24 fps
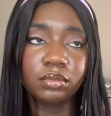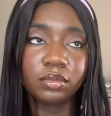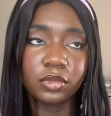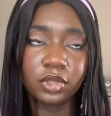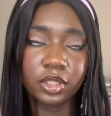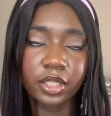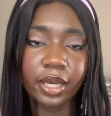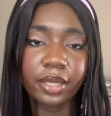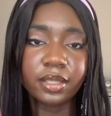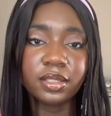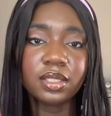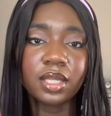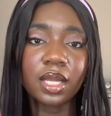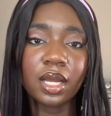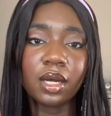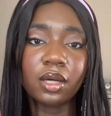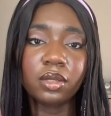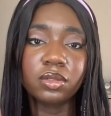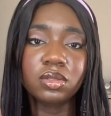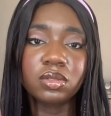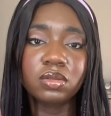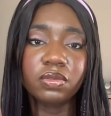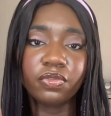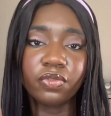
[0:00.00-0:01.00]

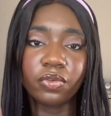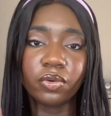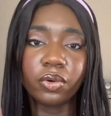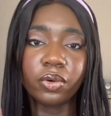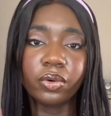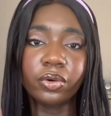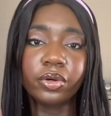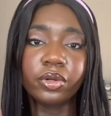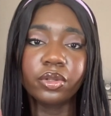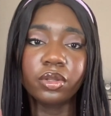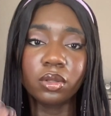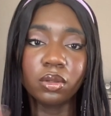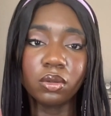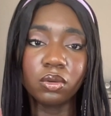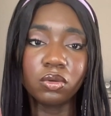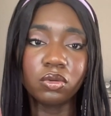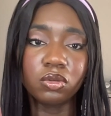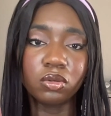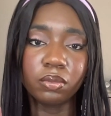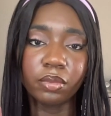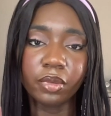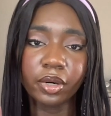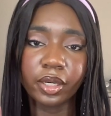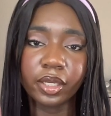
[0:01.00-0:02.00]
textiles for the
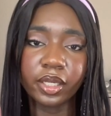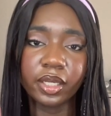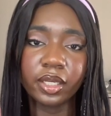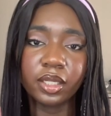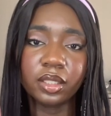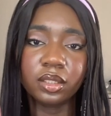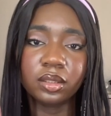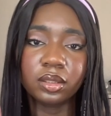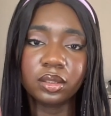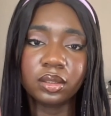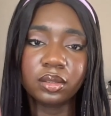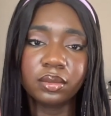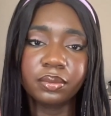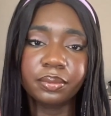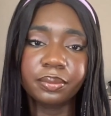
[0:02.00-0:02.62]
local market.